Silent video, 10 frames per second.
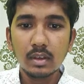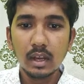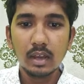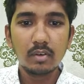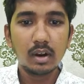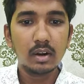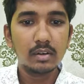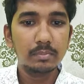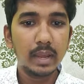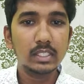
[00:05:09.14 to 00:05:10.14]
I have not
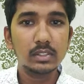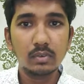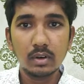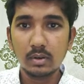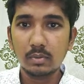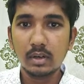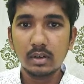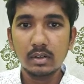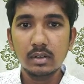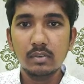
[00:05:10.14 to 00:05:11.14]
matched word to word
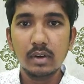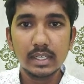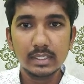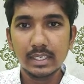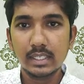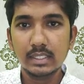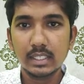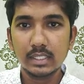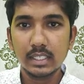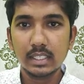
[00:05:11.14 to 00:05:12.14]
what is there in
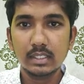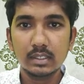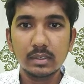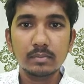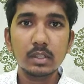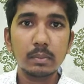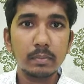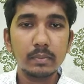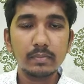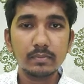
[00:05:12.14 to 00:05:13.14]
suggested answer.
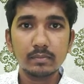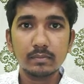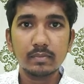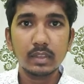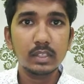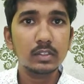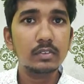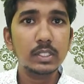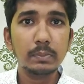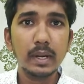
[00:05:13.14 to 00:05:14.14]
So
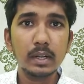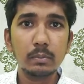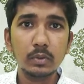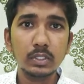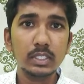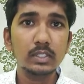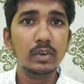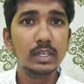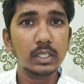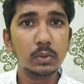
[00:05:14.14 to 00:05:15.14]
which matter most is
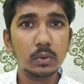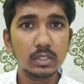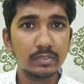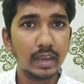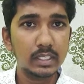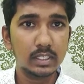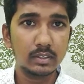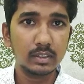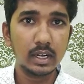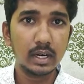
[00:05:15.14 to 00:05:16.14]
what is the course of
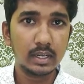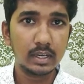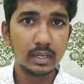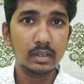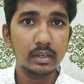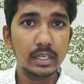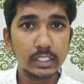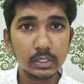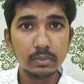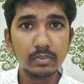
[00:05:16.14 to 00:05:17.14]
action the author
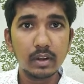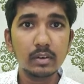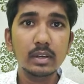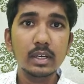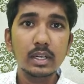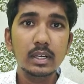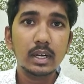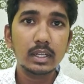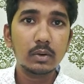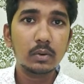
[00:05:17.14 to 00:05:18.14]
needs to be followed,
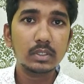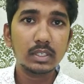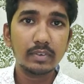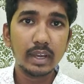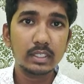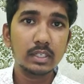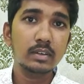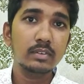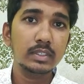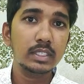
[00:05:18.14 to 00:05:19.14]
and the course of action
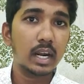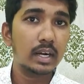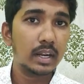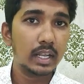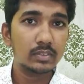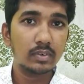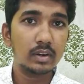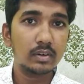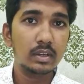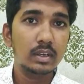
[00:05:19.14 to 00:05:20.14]
which author has
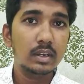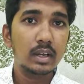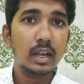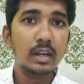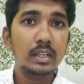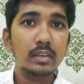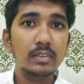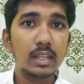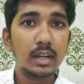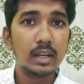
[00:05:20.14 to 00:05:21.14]
followed, and if
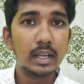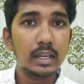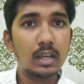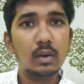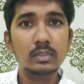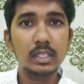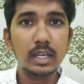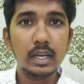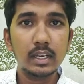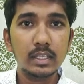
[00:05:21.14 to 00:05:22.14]
there are any council
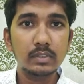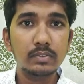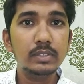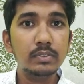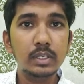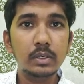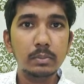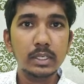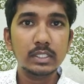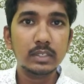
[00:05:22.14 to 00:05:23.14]
guidelines which we need to
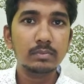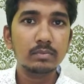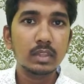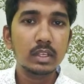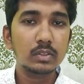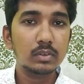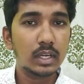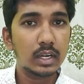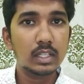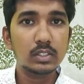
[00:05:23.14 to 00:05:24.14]
mention. So
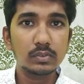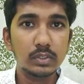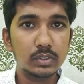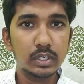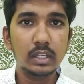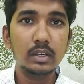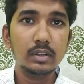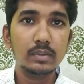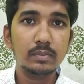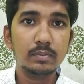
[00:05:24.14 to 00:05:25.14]
that also we should
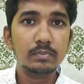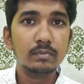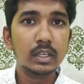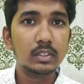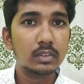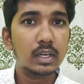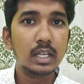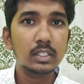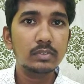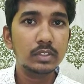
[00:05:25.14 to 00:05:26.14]

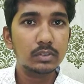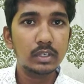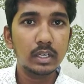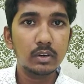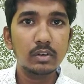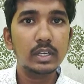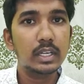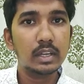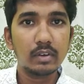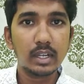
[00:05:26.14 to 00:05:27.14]
include it
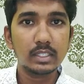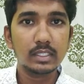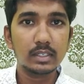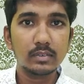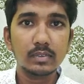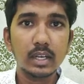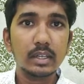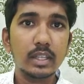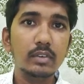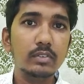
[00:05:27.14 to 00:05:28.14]
in our answer.
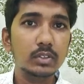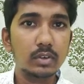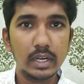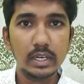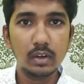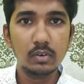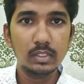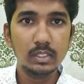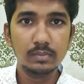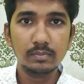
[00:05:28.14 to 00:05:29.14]
Then we should write
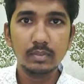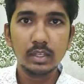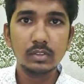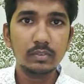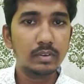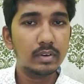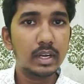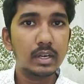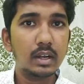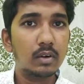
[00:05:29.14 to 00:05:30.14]
conclusion. So we will
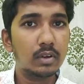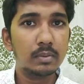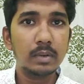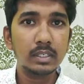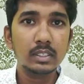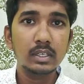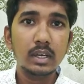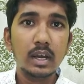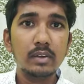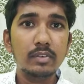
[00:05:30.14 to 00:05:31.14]
get out of marks,
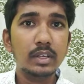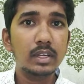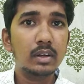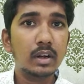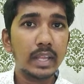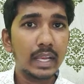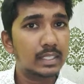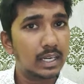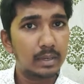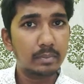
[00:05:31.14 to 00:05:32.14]
and we need not
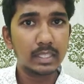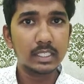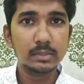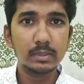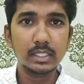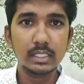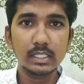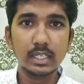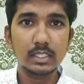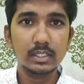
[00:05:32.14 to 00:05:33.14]
exactly match as per
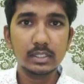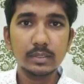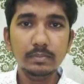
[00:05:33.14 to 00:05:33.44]
suggested answer.